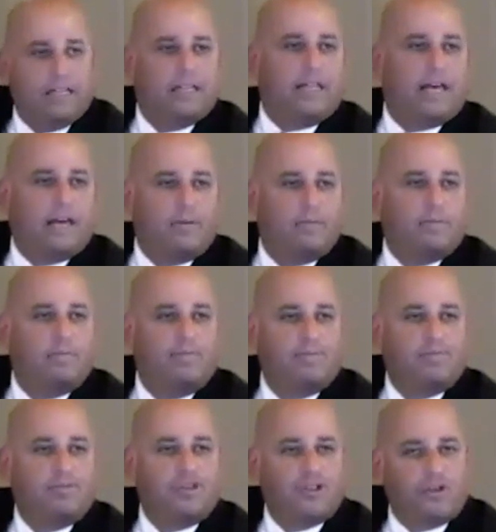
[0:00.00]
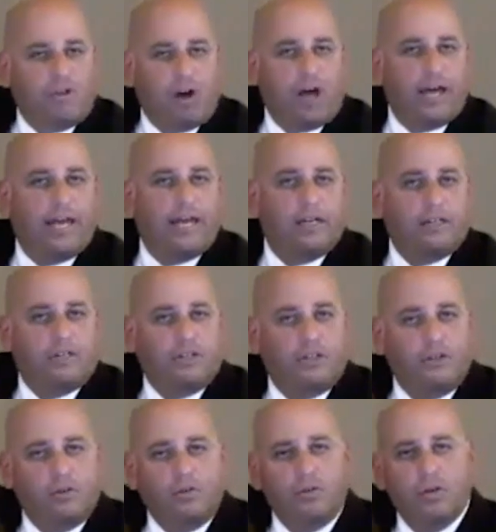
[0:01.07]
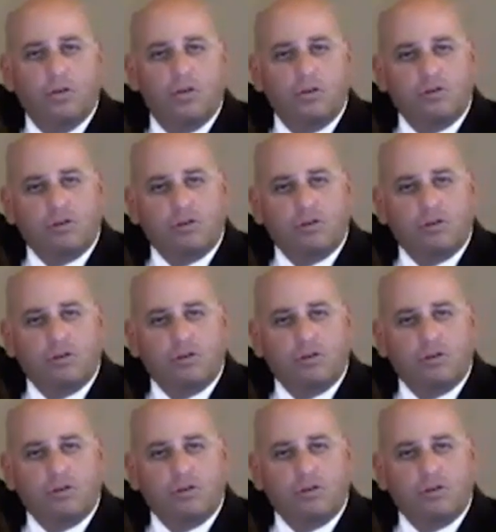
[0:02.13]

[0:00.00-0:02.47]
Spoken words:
them trying to